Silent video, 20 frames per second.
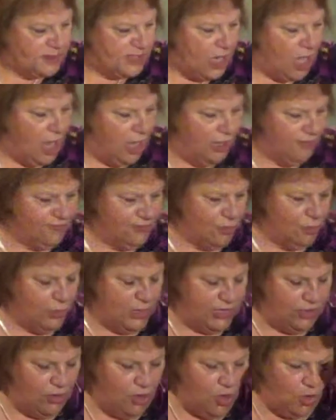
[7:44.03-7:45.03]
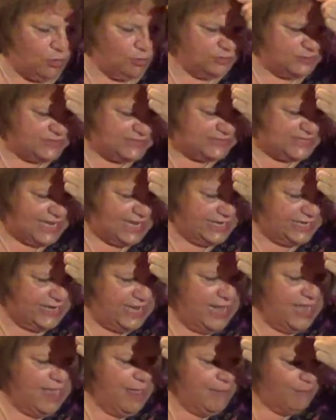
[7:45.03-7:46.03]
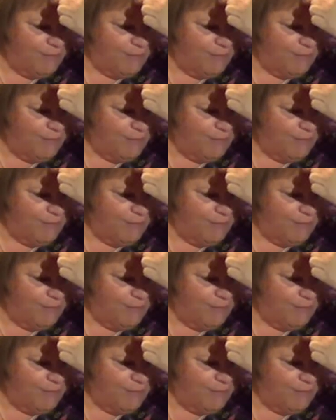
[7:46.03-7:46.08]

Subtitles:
but Oliver Wendell Holmes said,